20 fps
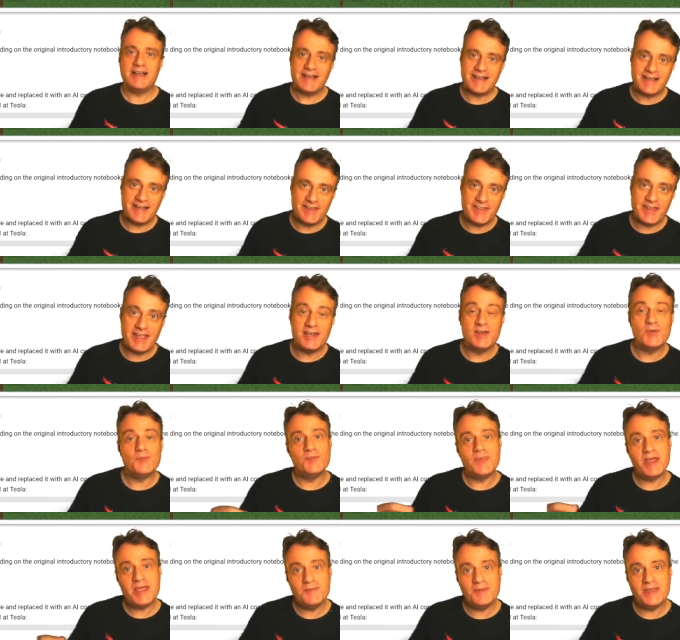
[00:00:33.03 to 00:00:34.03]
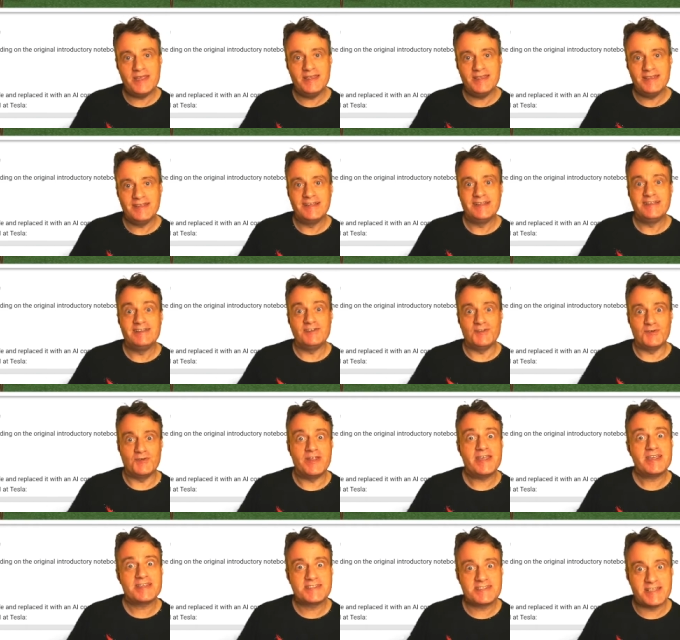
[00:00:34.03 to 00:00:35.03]
and then maybe you know,
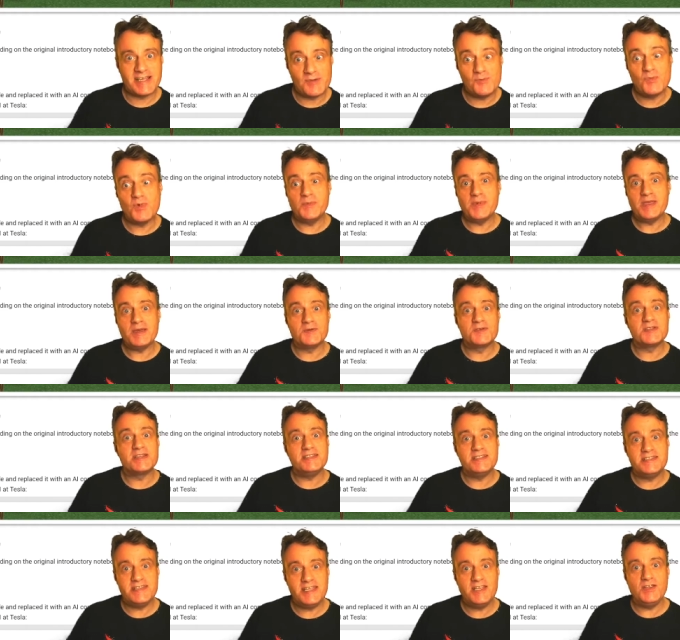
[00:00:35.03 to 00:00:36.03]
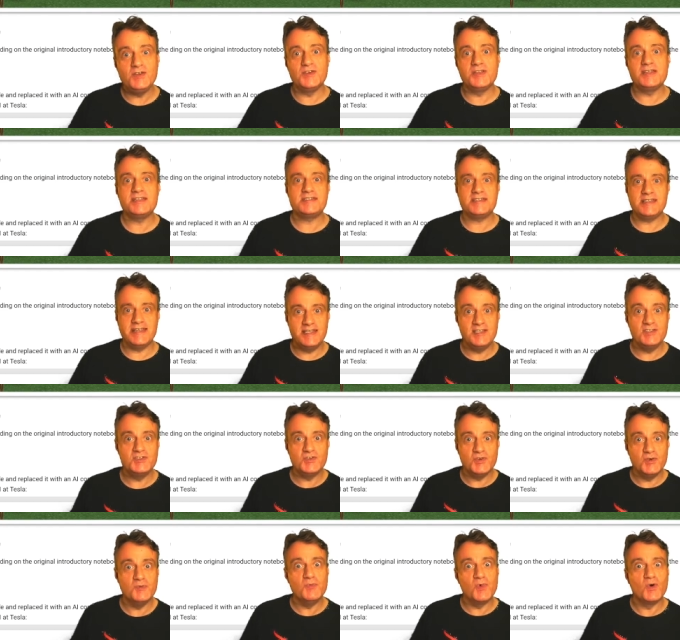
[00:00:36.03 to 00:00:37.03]
next time we'll be able to continue this
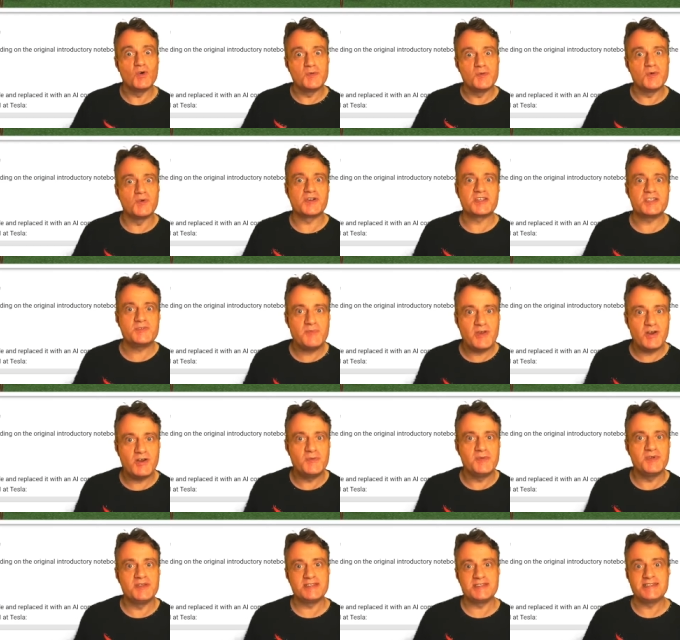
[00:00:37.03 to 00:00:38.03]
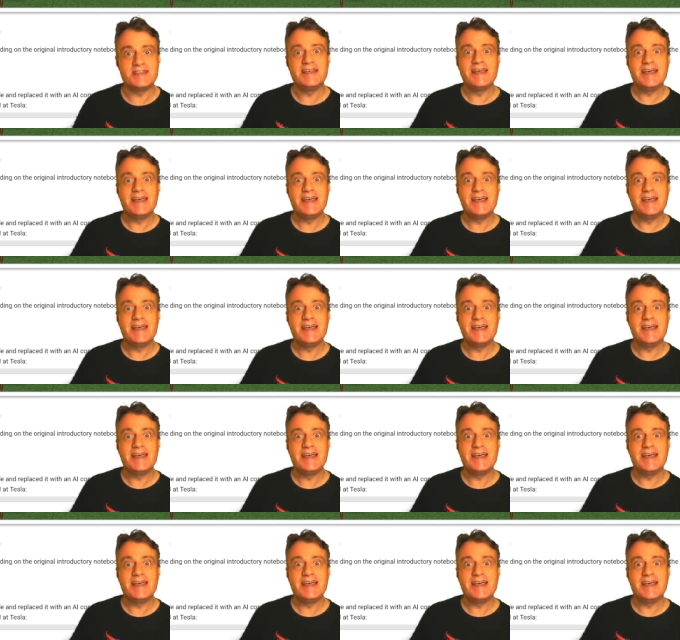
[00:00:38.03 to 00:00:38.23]
into more and more experiments